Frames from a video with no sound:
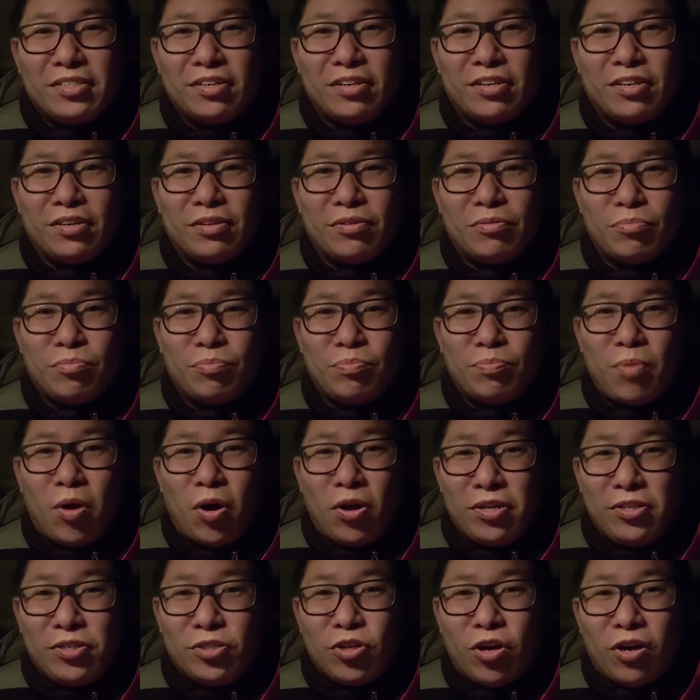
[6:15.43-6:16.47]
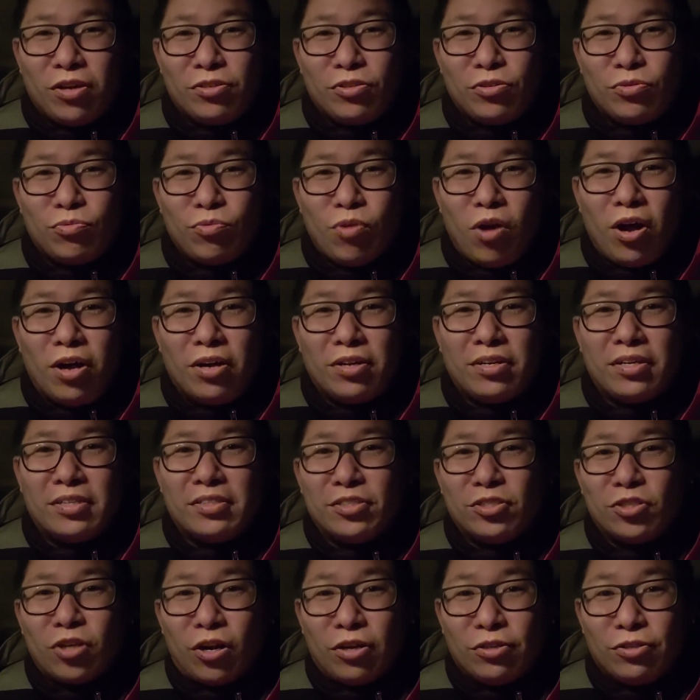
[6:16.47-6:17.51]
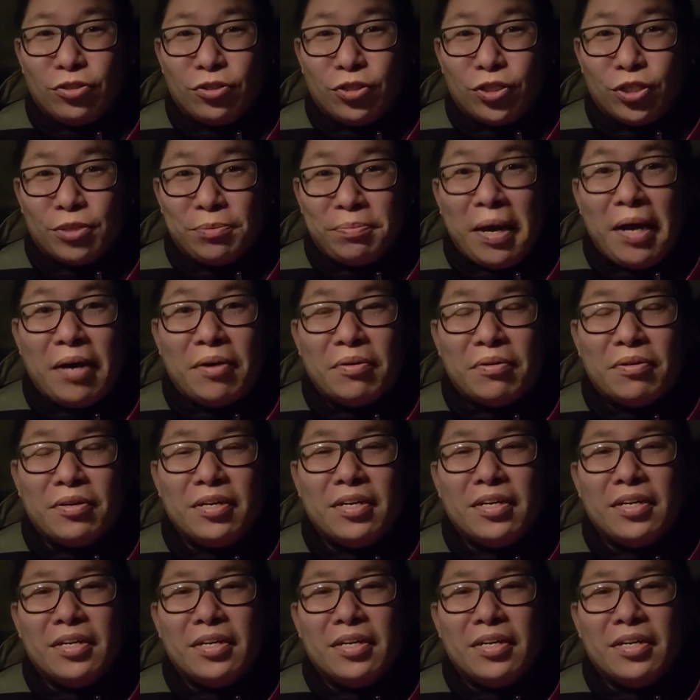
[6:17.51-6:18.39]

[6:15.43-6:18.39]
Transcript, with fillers: Uh, body's starting to rot and starting to smell.